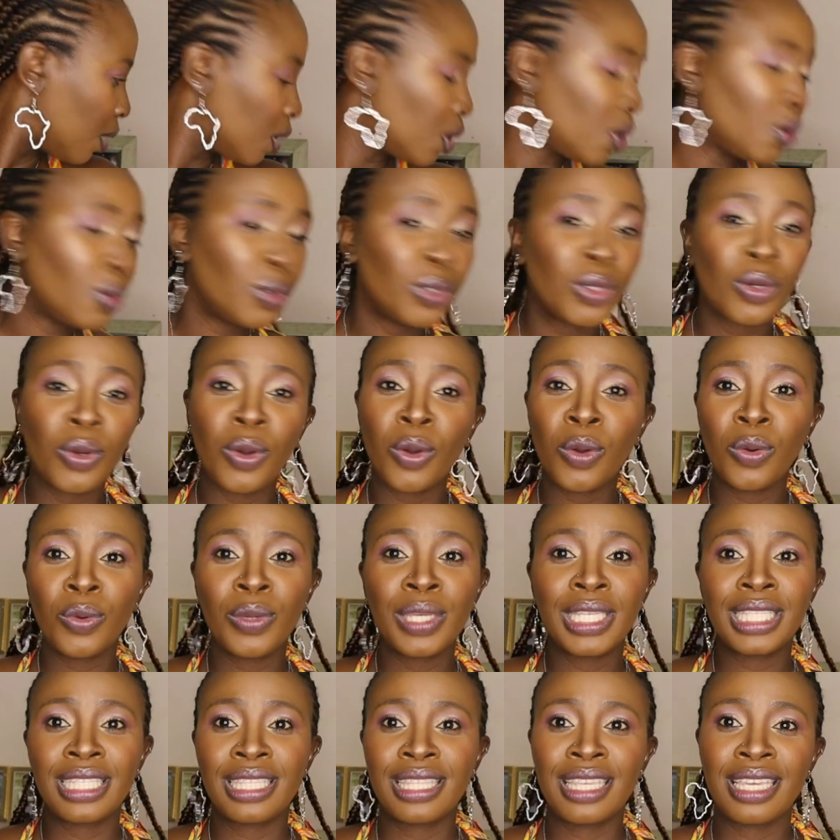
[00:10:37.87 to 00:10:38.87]
You would
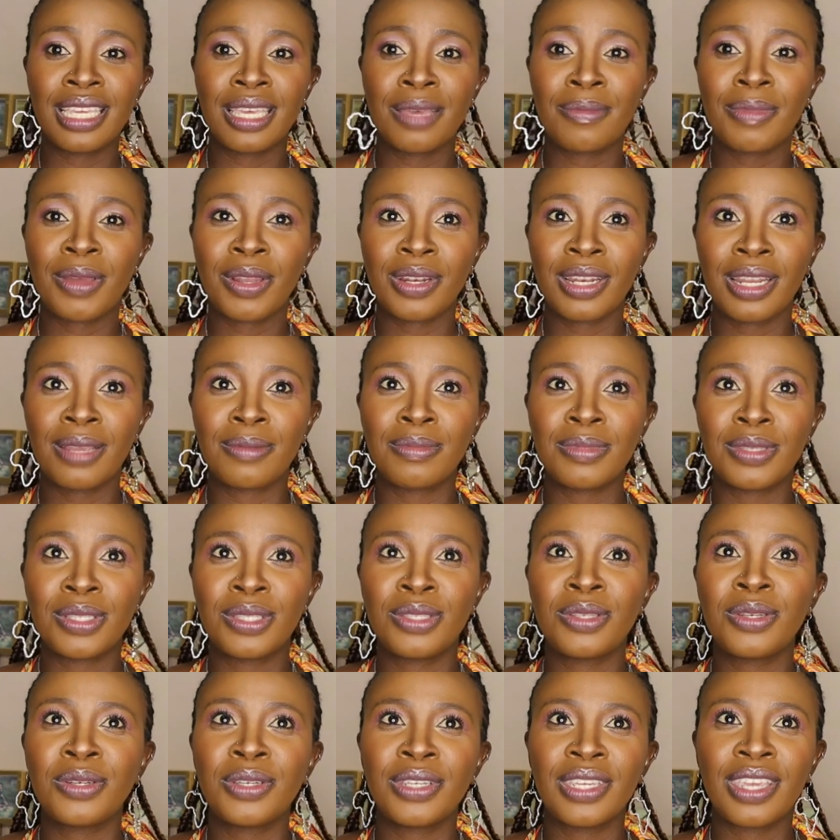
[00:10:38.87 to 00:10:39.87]
always think about numbers.
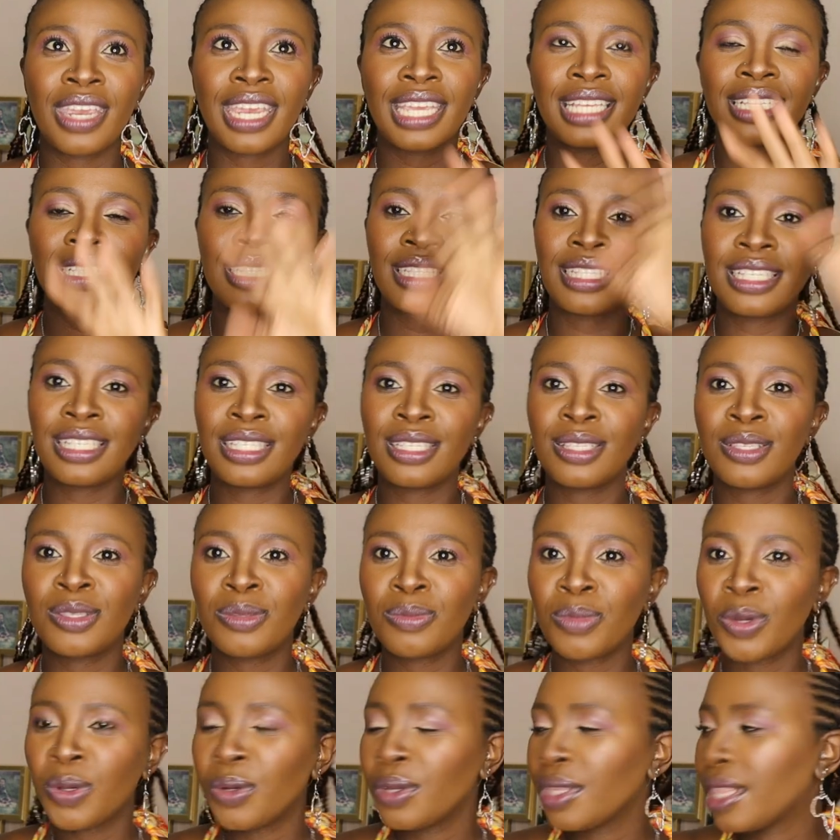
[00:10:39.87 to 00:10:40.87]
So guys, there's a
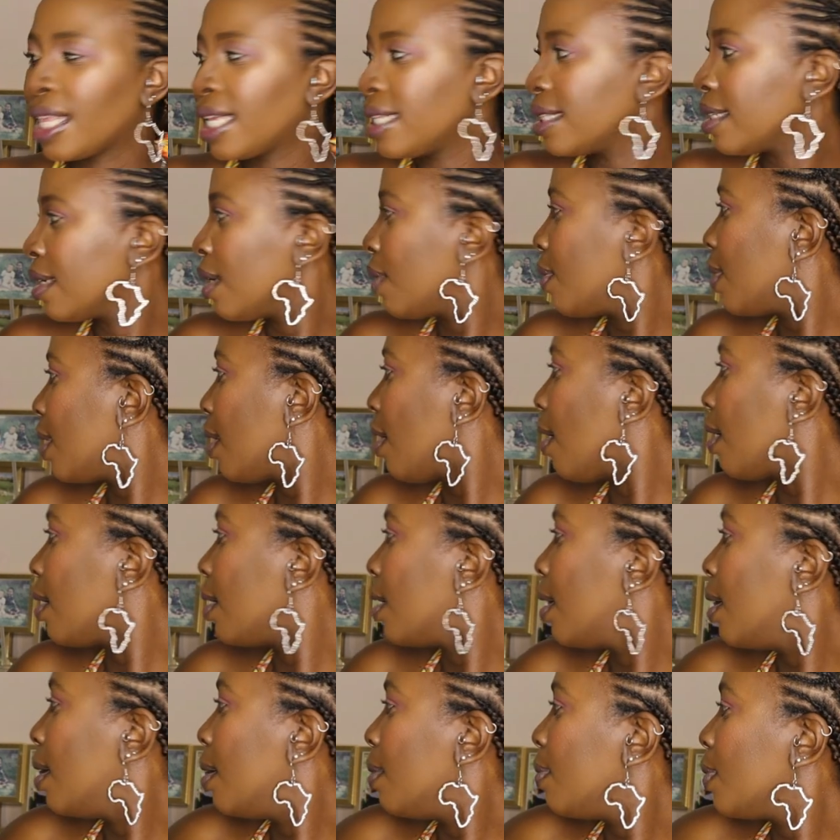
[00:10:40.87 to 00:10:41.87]
smoke that's going
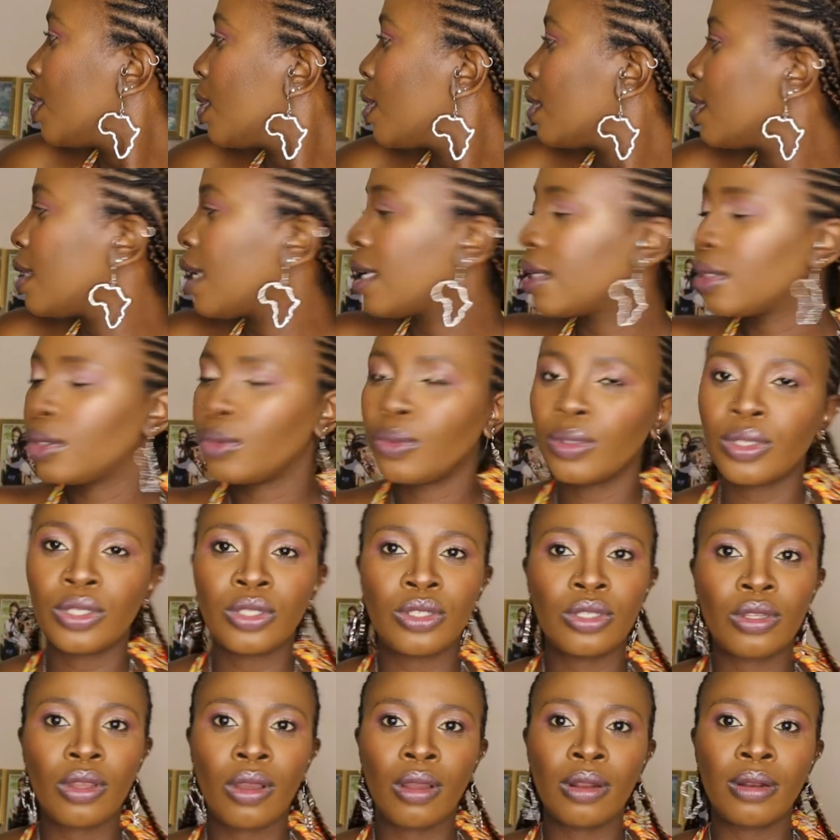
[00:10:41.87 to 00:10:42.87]
on because I
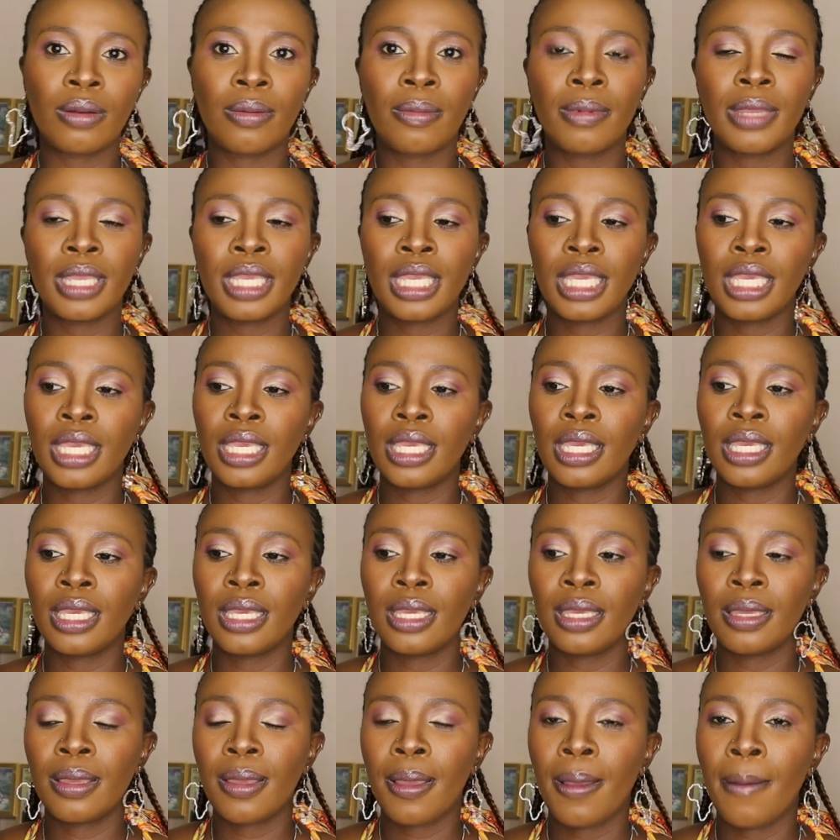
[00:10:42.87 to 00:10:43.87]
switched on
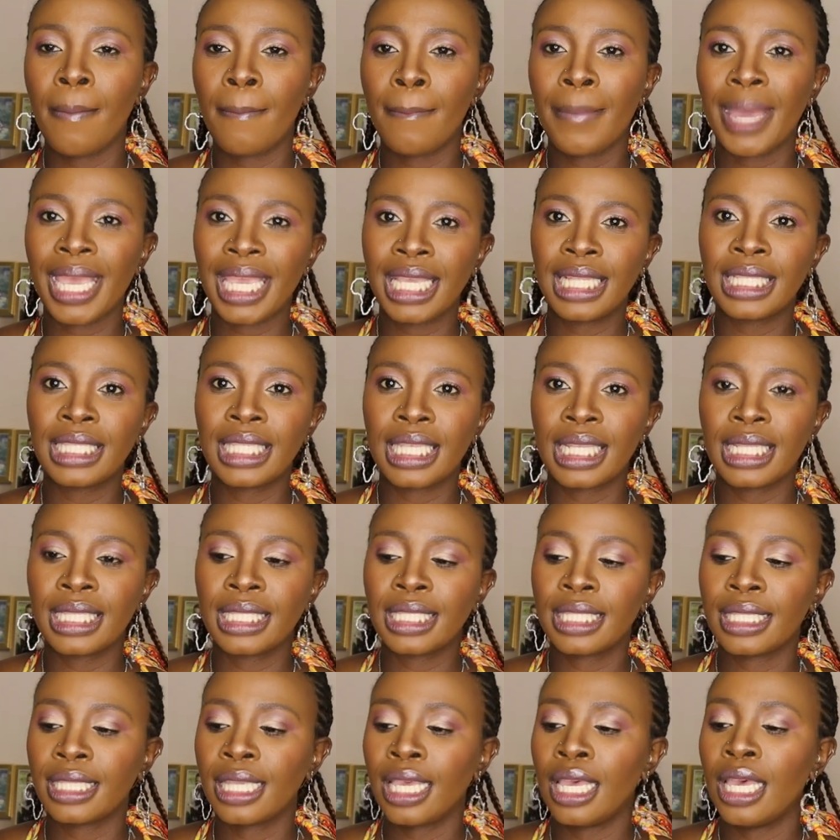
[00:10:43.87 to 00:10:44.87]
my
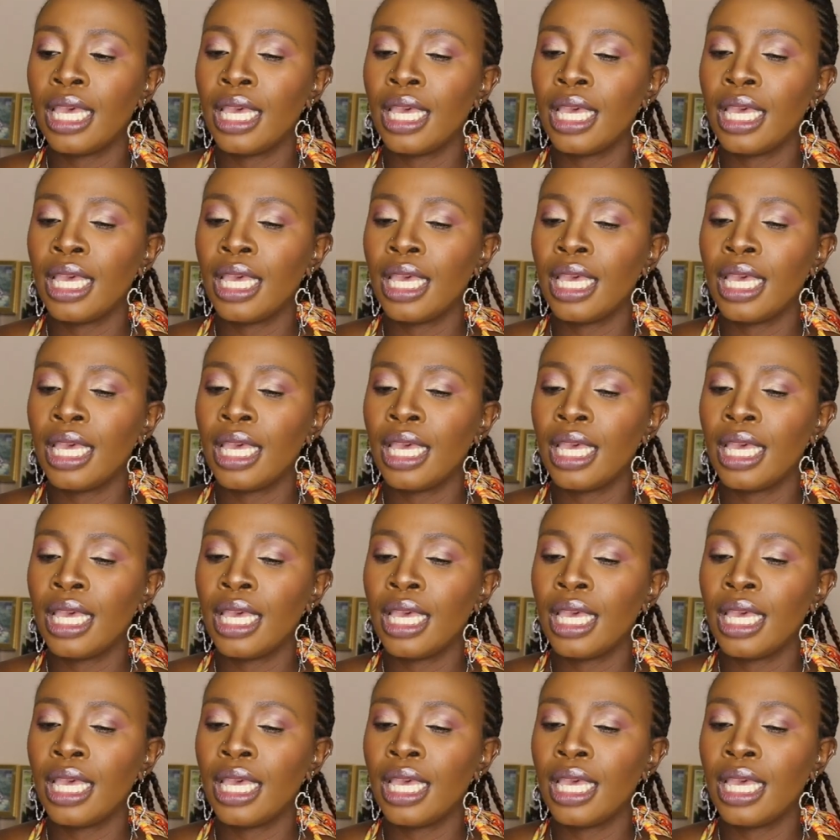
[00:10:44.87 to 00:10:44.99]
incense.